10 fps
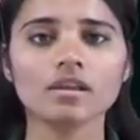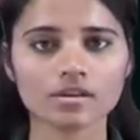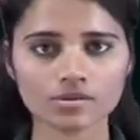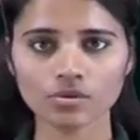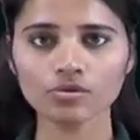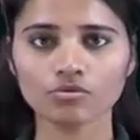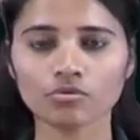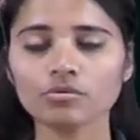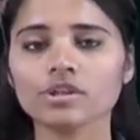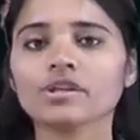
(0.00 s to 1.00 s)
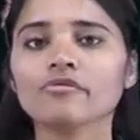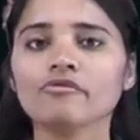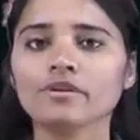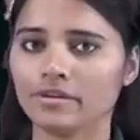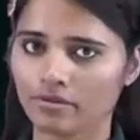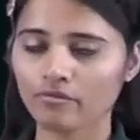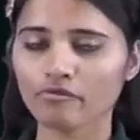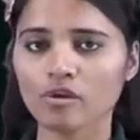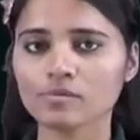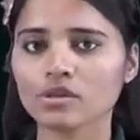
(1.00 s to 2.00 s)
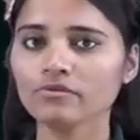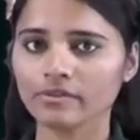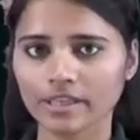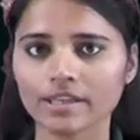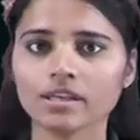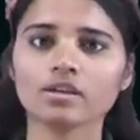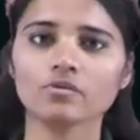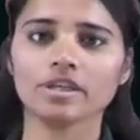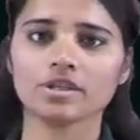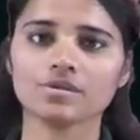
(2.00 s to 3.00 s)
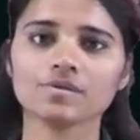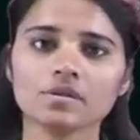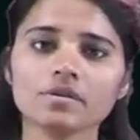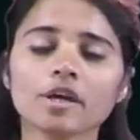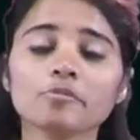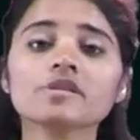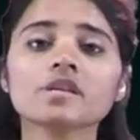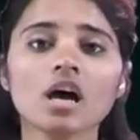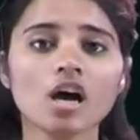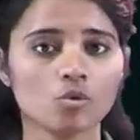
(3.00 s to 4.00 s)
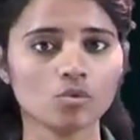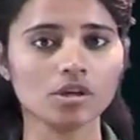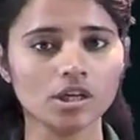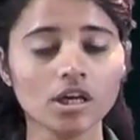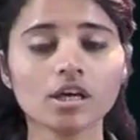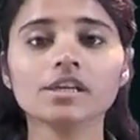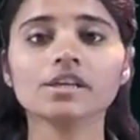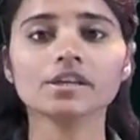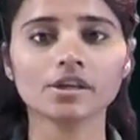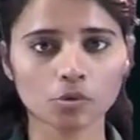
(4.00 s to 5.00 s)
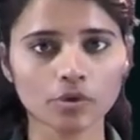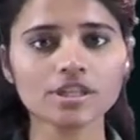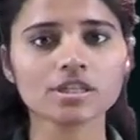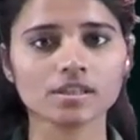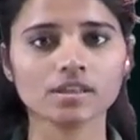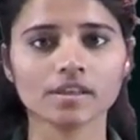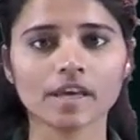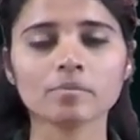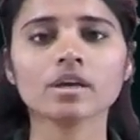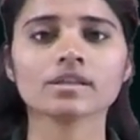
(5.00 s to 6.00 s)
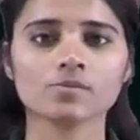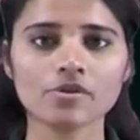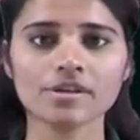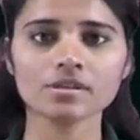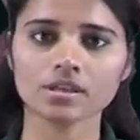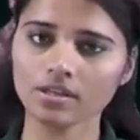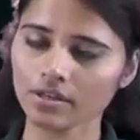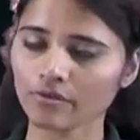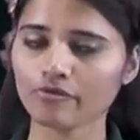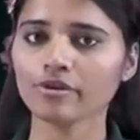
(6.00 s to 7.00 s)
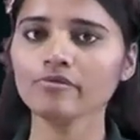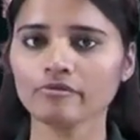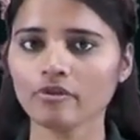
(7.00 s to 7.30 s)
let us go through the different forms of linear equations. That means how a linear equation can be expressed in different